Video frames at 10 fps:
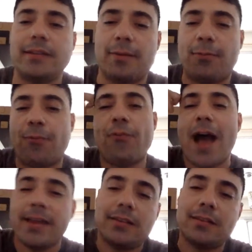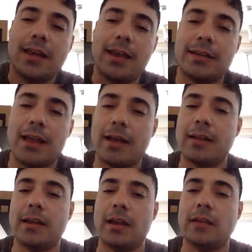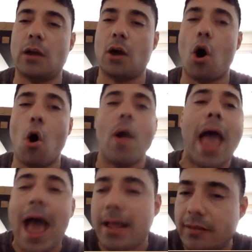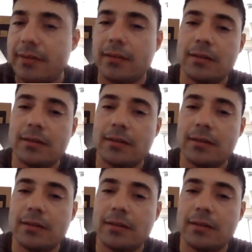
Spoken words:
fight in the old hat.